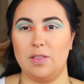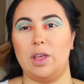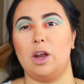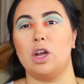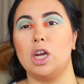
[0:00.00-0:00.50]

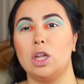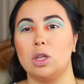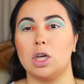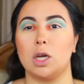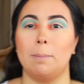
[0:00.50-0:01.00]
They're going to
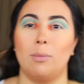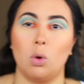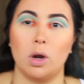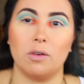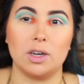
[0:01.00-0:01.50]
look
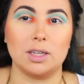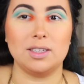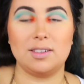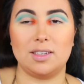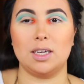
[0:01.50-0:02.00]
more
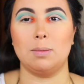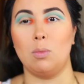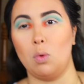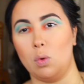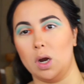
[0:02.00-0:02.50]
realistic,
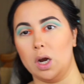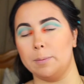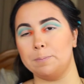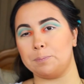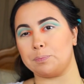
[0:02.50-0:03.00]
more